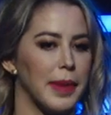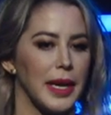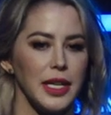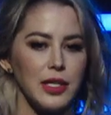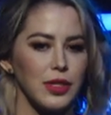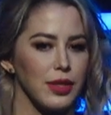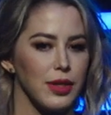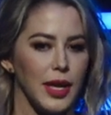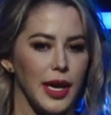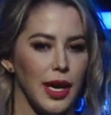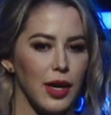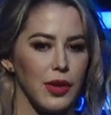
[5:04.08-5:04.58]

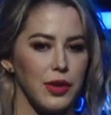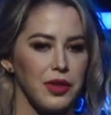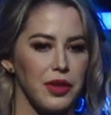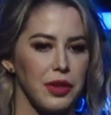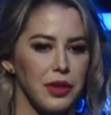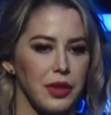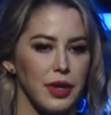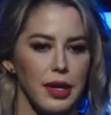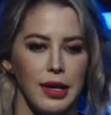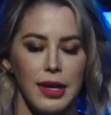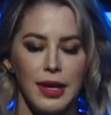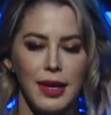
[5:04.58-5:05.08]
mental health
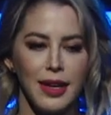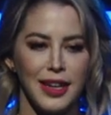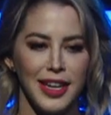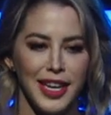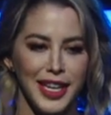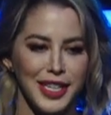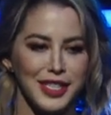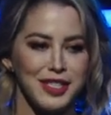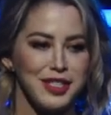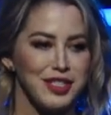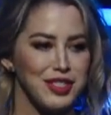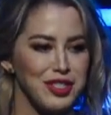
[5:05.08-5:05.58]

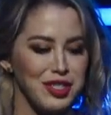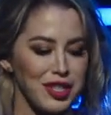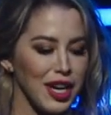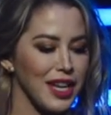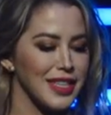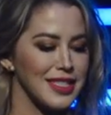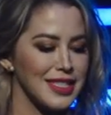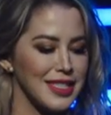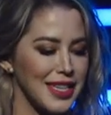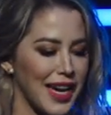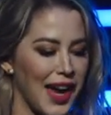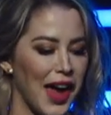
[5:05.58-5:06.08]
is
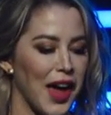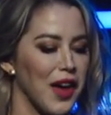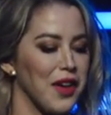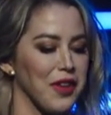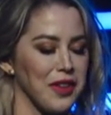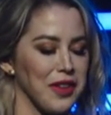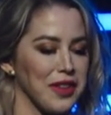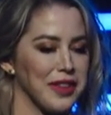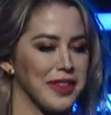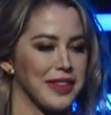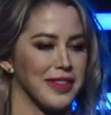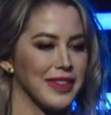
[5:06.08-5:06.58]
just
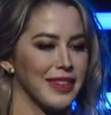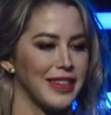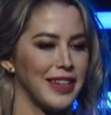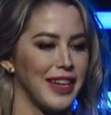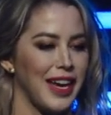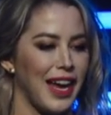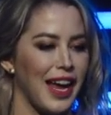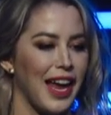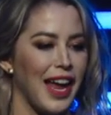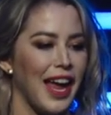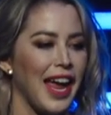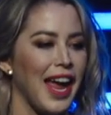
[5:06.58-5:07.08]
health
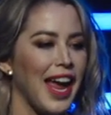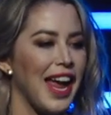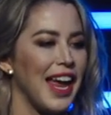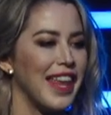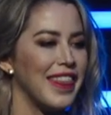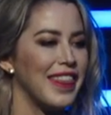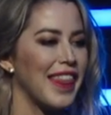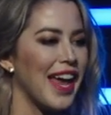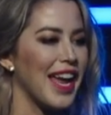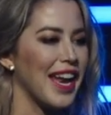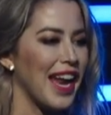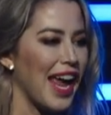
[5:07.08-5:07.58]

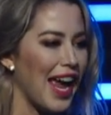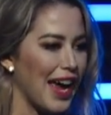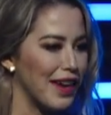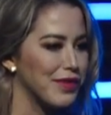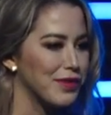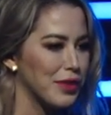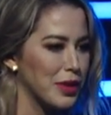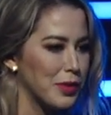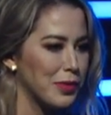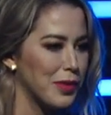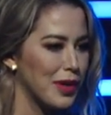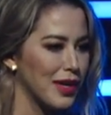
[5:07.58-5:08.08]
and that
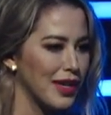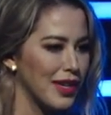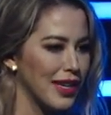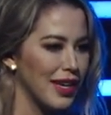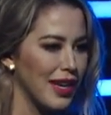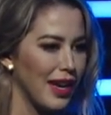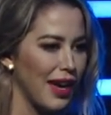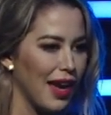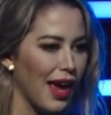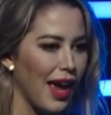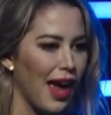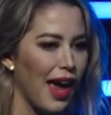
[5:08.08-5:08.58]

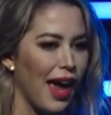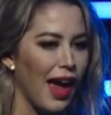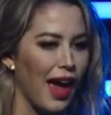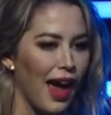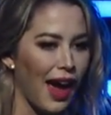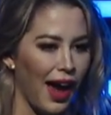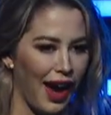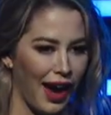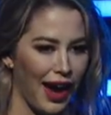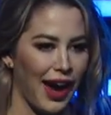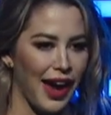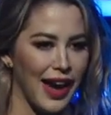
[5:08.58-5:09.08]
everyone
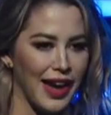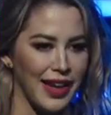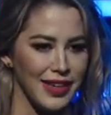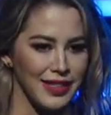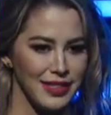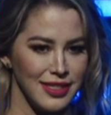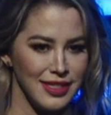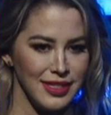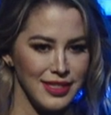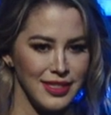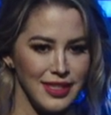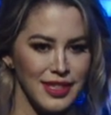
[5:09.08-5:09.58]

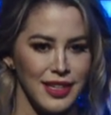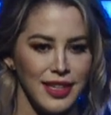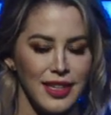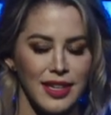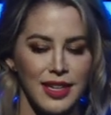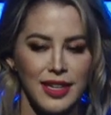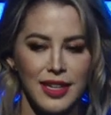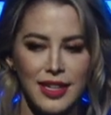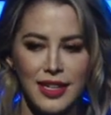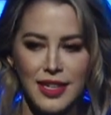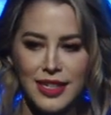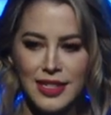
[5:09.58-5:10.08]
has
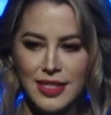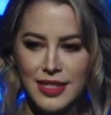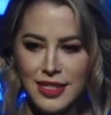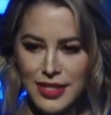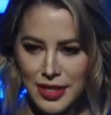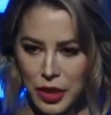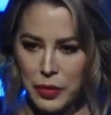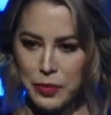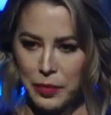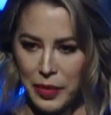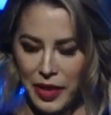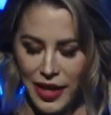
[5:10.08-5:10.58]

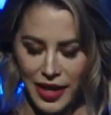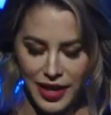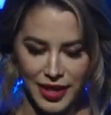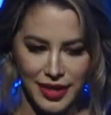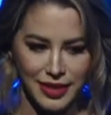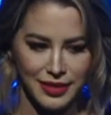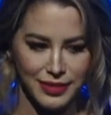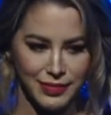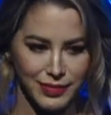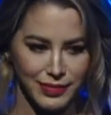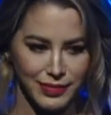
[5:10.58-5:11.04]
something.